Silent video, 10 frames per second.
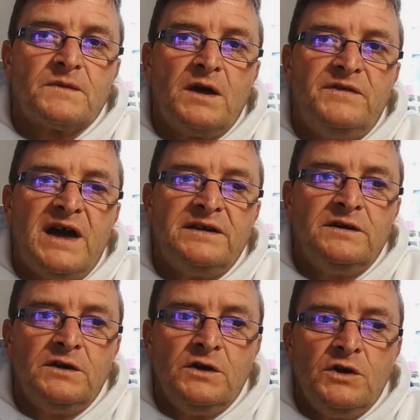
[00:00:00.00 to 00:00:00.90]
then
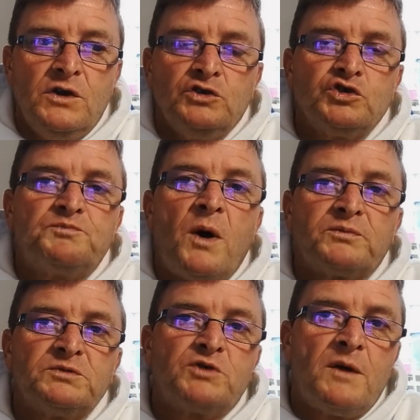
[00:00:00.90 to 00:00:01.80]
just pop
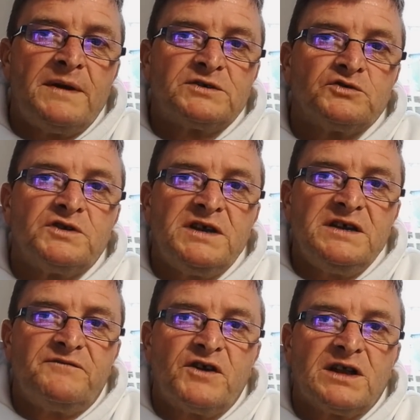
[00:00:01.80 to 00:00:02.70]
some comments
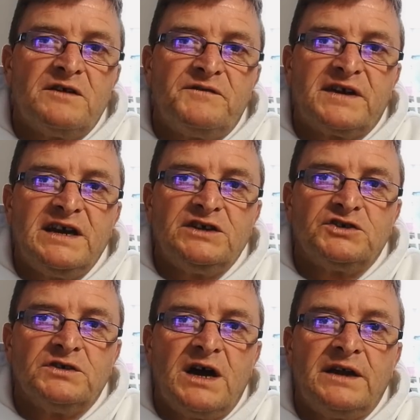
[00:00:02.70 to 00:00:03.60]
underneath for
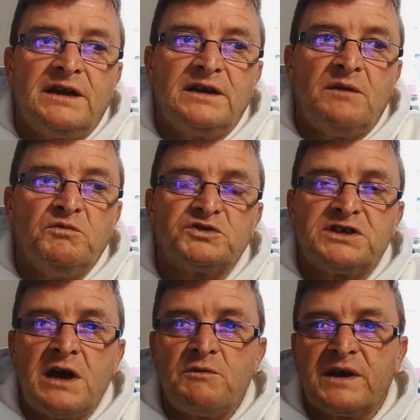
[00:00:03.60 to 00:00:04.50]
clarification, and we'll see
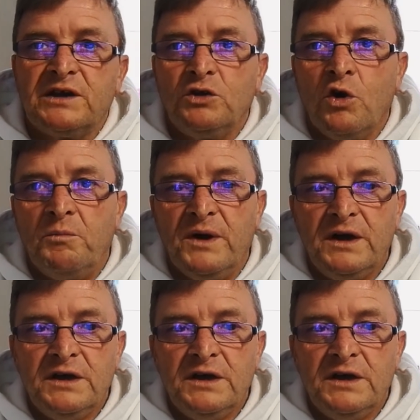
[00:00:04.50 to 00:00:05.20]
how we can go. But